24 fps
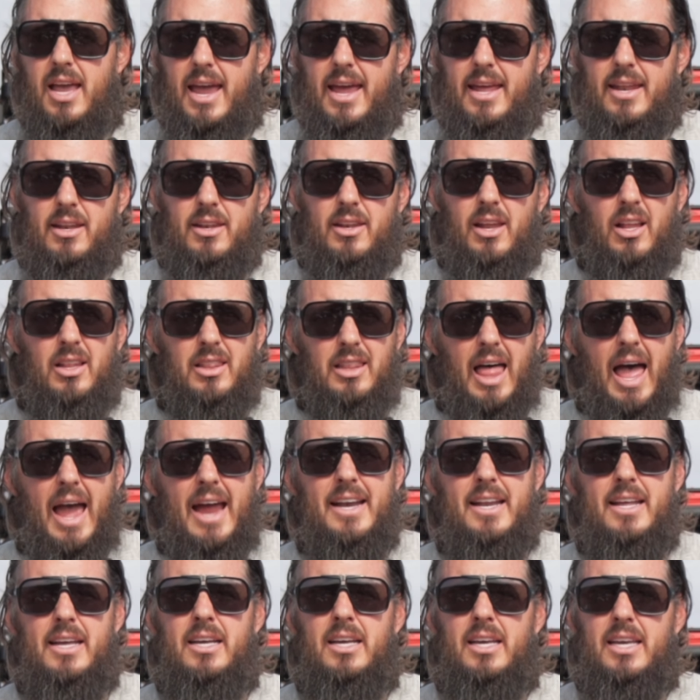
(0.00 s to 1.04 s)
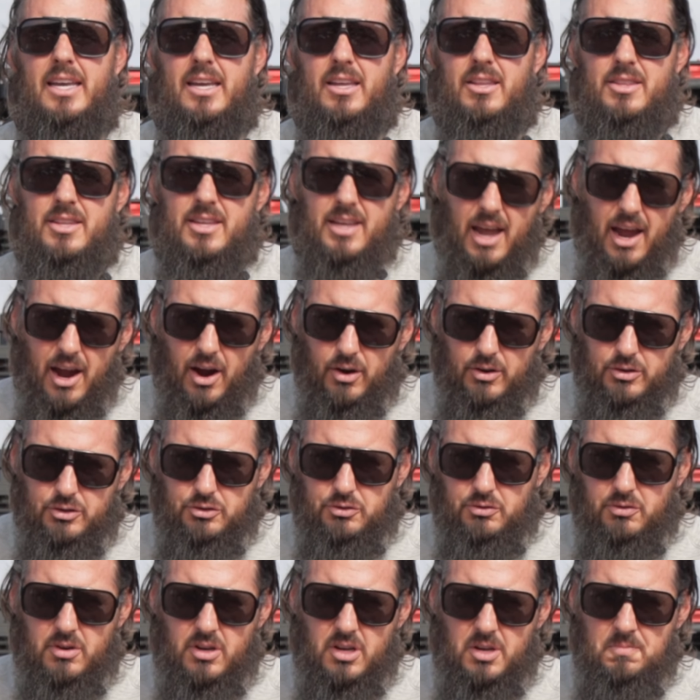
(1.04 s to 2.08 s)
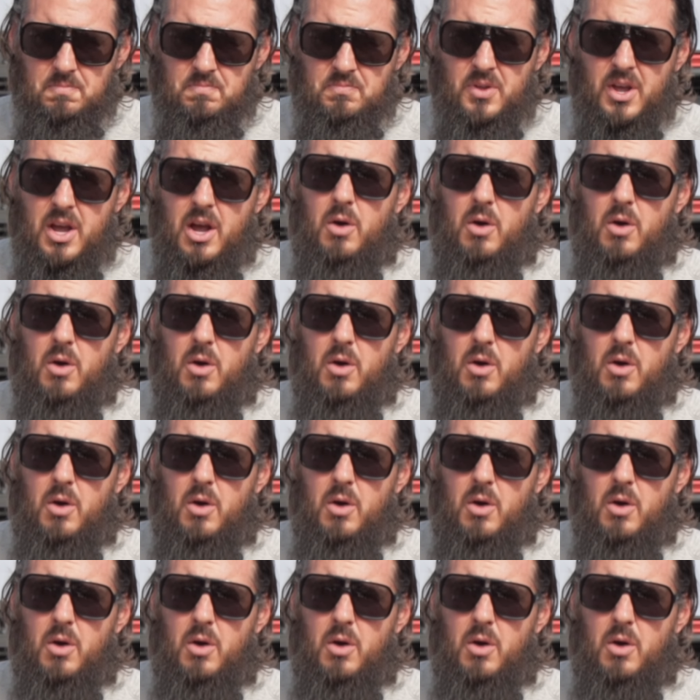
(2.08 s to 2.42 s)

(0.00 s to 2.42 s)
and lighting in the Airstream